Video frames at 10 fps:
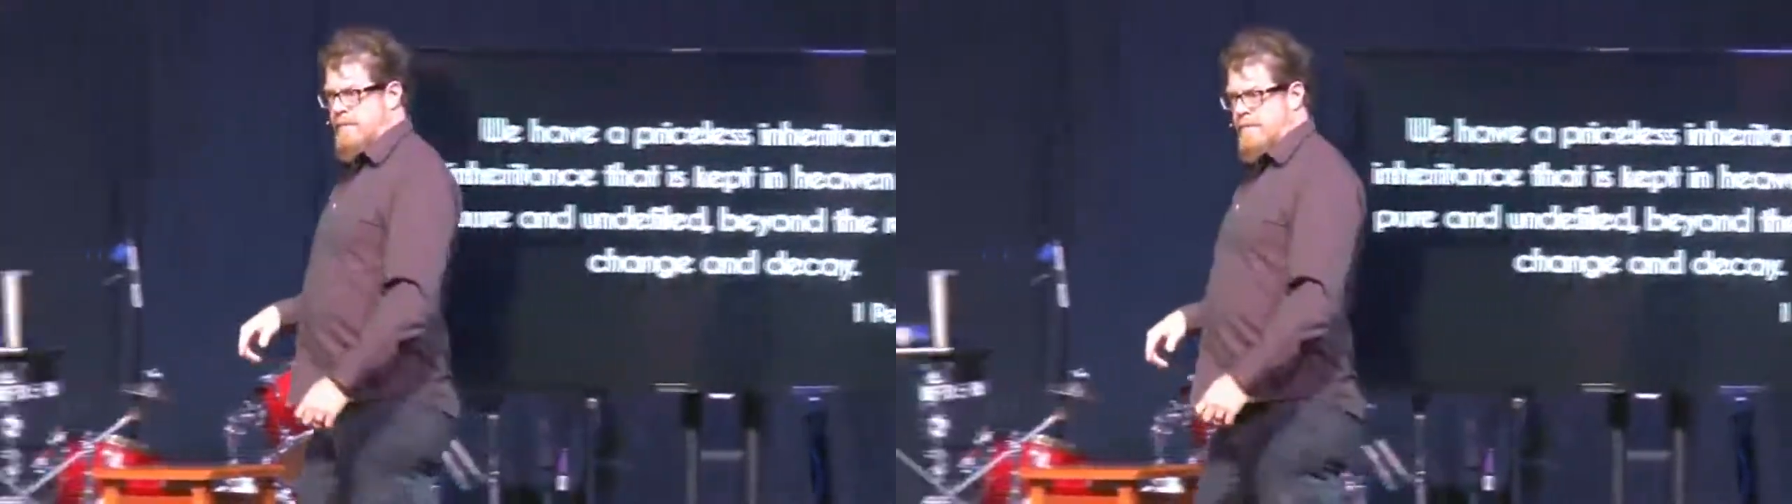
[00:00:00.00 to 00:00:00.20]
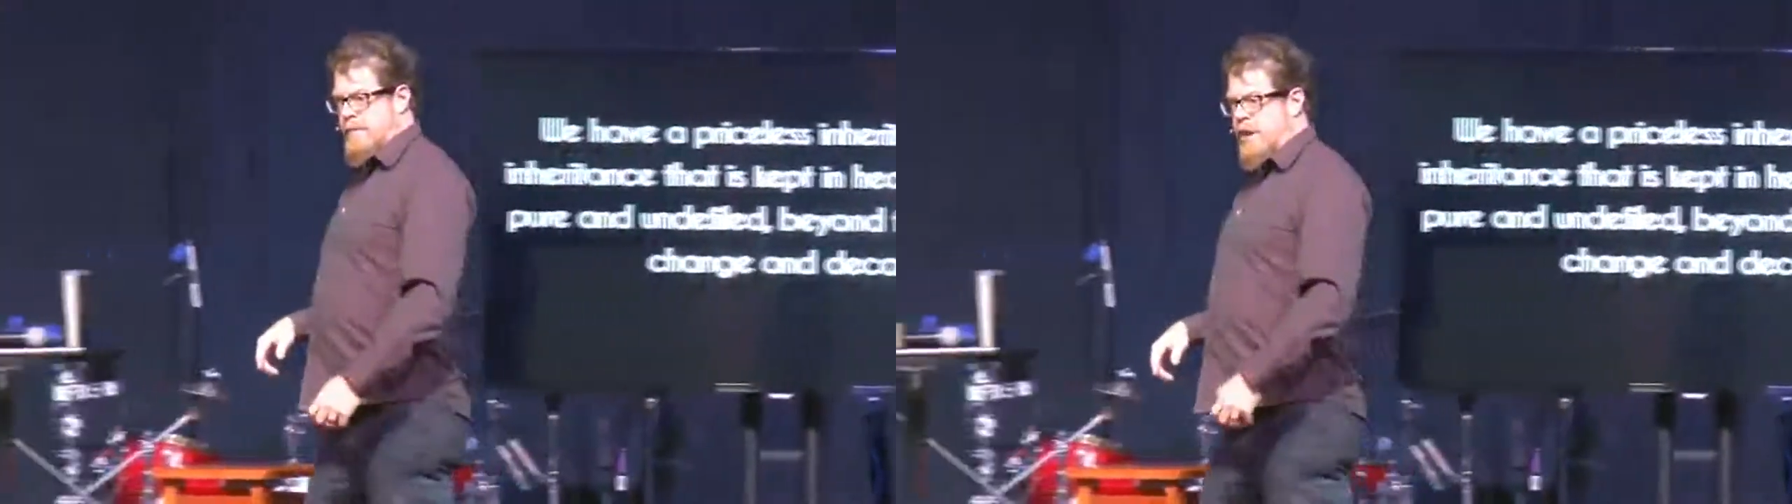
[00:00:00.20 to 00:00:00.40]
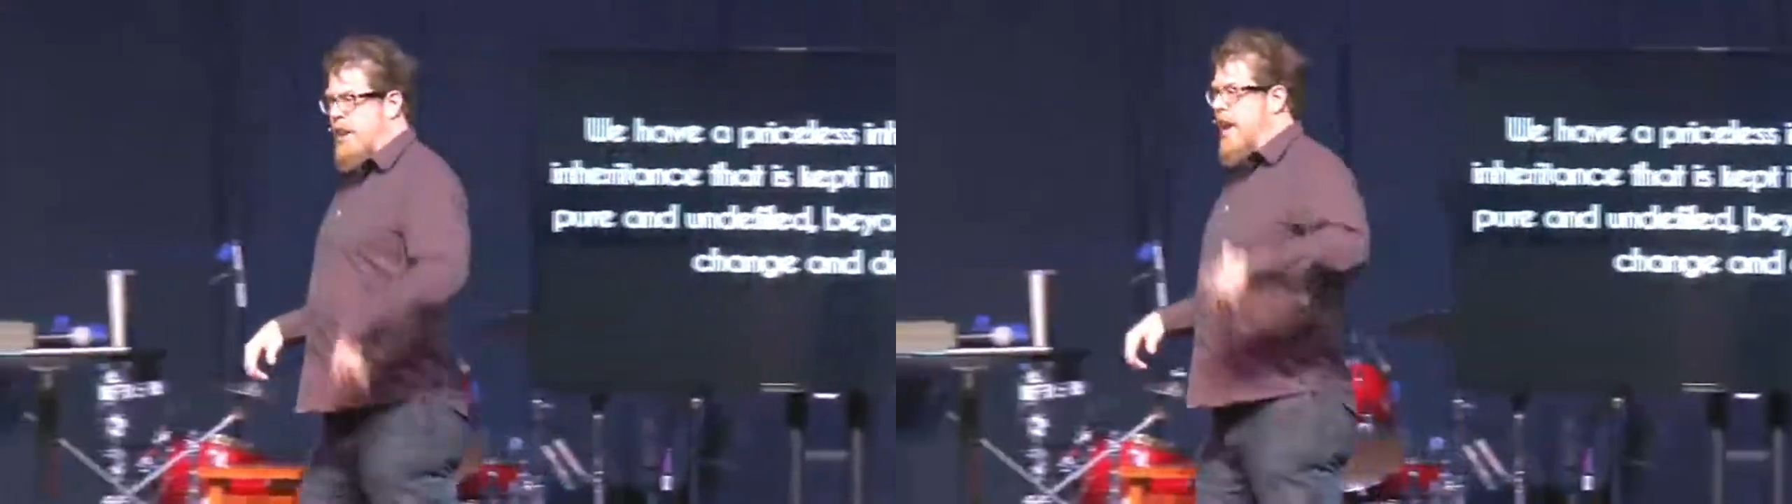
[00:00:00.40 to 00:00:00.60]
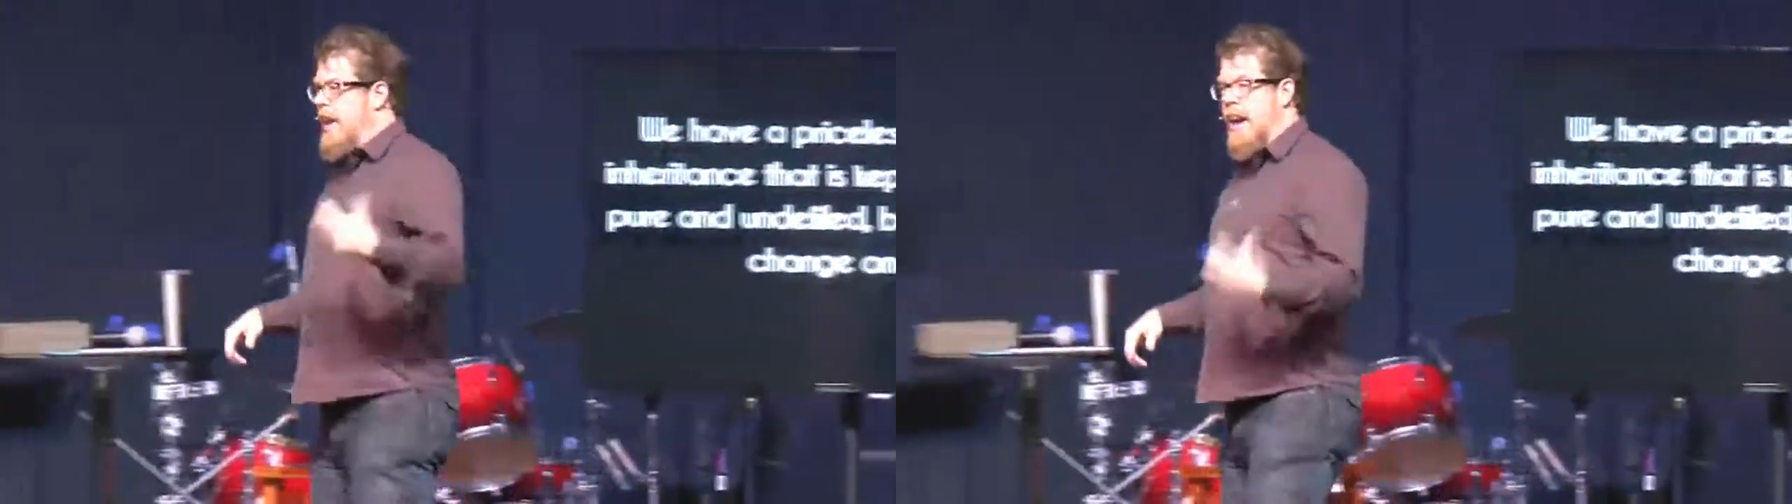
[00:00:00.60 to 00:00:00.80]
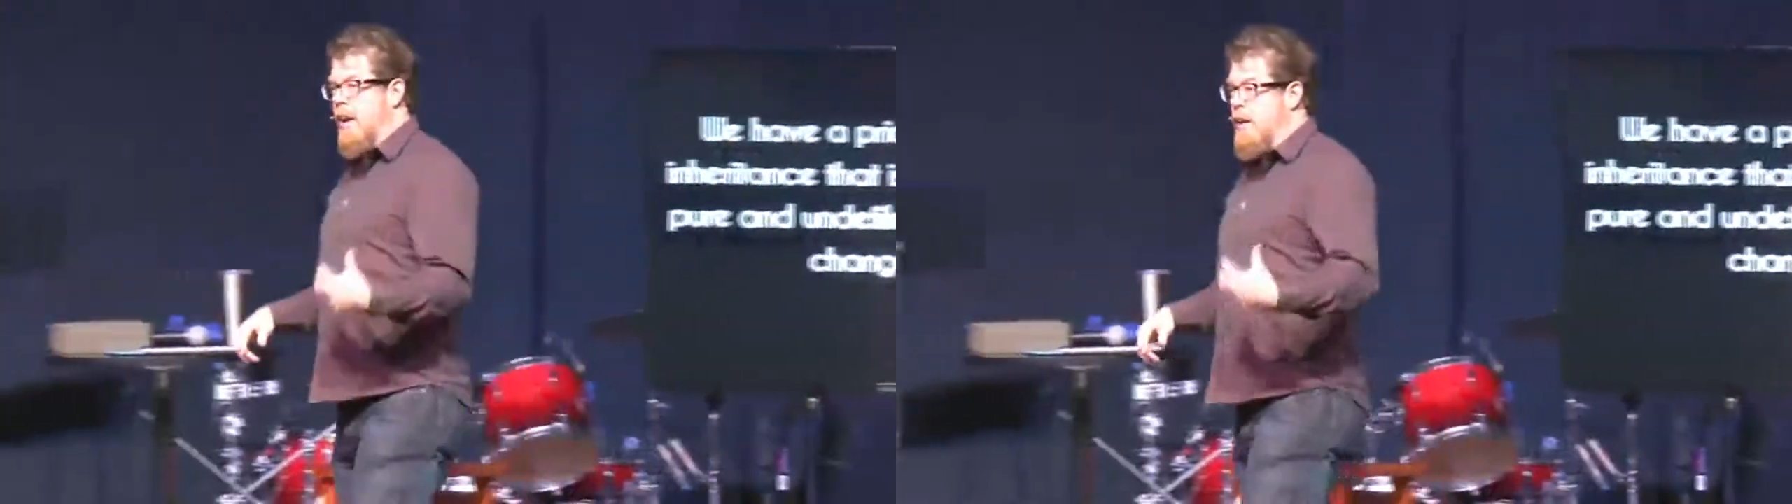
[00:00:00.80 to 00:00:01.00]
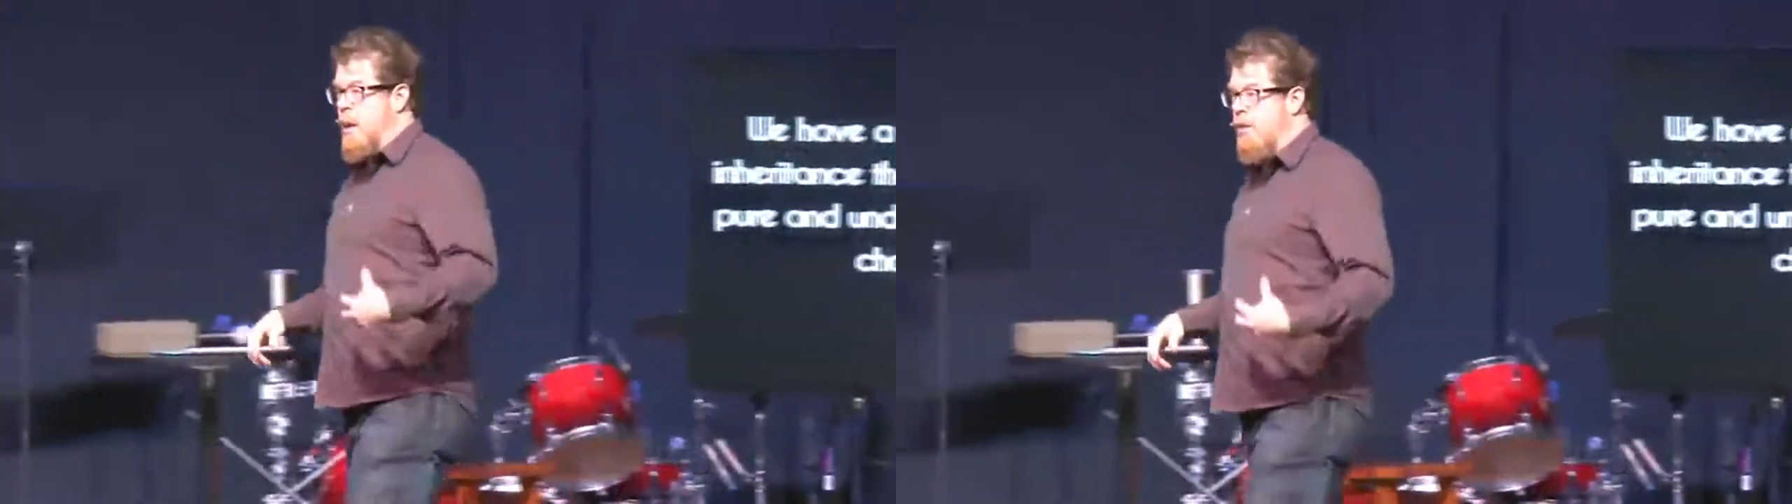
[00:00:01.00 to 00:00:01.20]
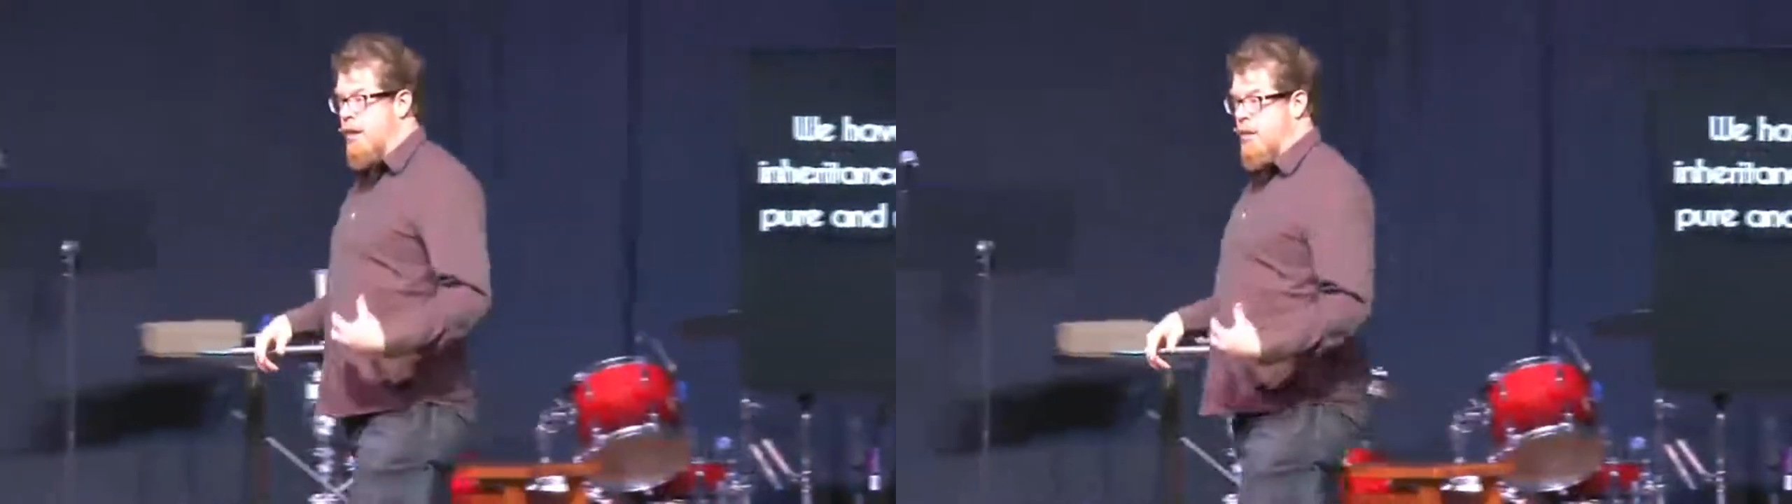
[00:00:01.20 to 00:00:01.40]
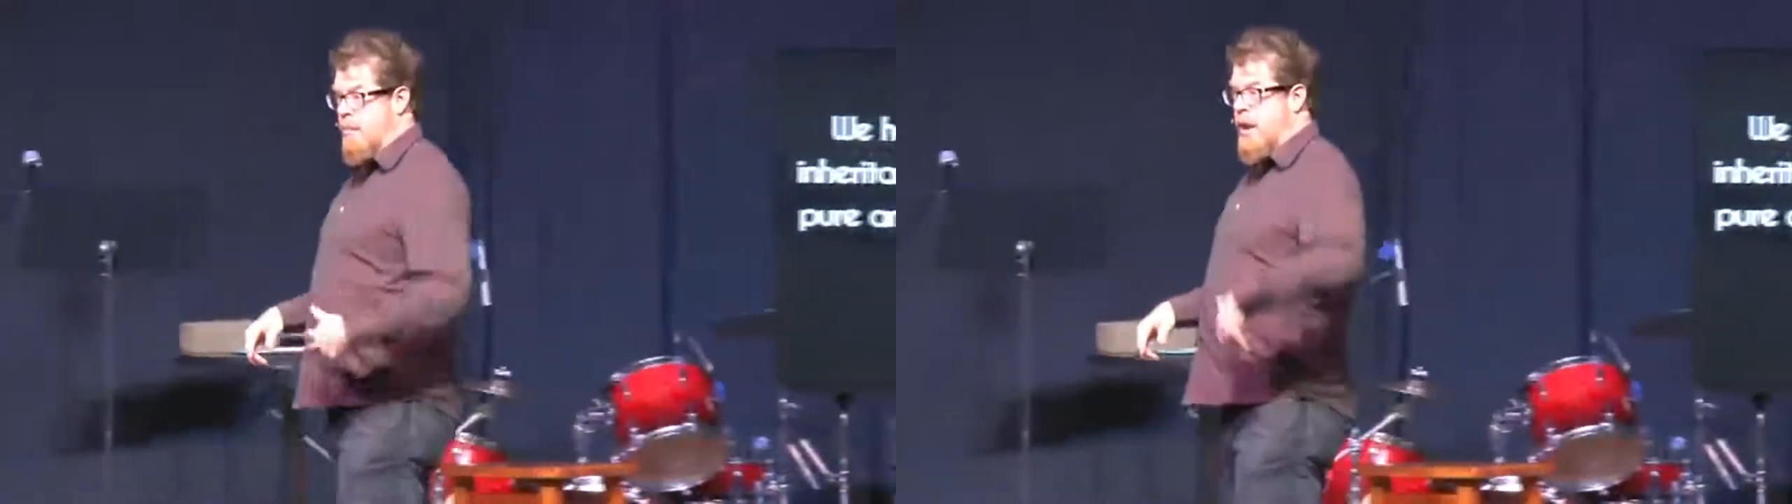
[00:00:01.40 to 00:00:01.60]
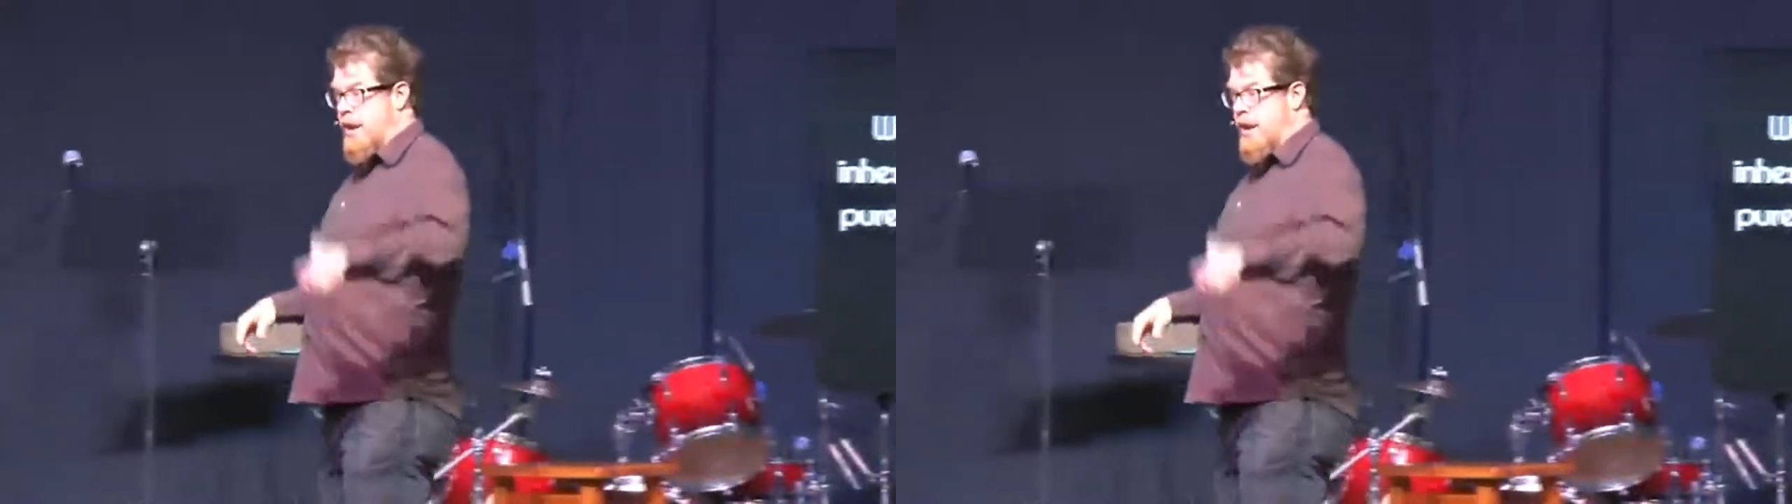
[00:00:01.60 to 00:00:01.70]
Now, you can't carry both of them, right?